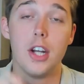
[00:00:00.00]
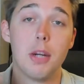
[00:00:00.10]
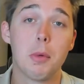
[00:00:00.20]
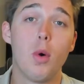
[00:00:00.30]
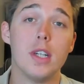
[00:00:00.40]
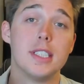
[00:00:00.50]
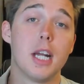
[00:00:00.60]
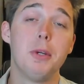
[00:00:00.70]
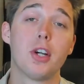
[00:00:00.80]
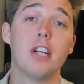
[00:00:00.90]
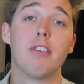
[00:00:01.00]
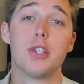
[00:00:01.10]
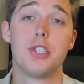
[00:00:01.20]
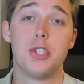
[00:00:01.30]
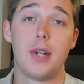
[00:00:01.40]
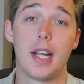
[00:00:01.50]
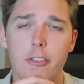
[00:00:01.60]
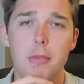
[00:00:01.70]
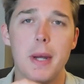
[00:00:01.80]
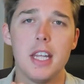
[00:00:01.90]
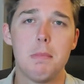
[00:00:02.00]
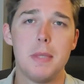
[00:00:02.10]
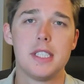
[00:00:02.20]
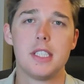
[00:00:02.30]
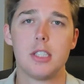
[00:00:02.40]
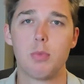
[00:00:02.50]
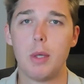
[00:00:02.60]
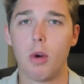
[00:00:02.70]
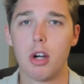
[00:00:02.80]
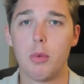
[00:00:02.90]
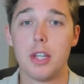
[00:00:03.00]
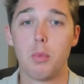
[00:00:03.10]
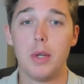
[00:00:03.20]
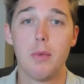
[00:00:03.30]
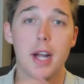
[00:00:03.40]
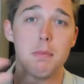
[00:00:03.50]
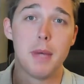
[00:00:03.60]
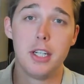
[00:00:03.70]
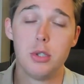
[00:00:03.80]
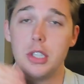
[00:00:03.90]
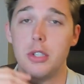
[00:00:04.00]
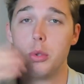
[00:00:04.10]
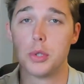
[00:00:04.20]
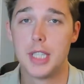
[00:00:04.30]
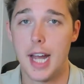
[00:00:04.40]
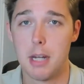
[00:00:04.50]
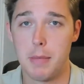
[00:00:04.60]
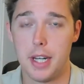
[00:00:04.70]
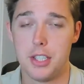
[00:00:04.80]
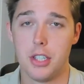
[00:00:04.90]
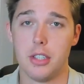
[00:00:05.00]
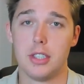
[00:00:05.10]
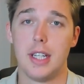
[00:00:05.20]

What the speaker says: Number 1, set up your conversion tracking. For many of the businesses we work with, we recommend using Google Tag Manager.